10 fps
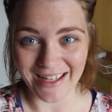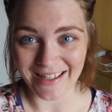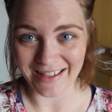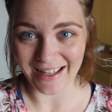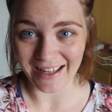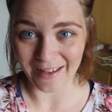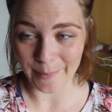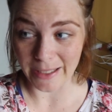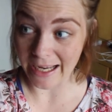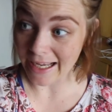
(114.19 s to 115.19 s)
he's like,
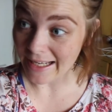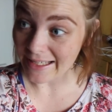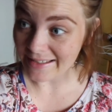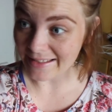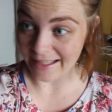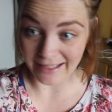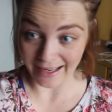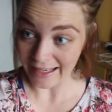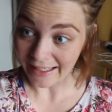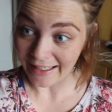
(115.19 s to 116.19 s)
bananas?
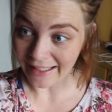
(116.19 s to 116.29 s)
Again?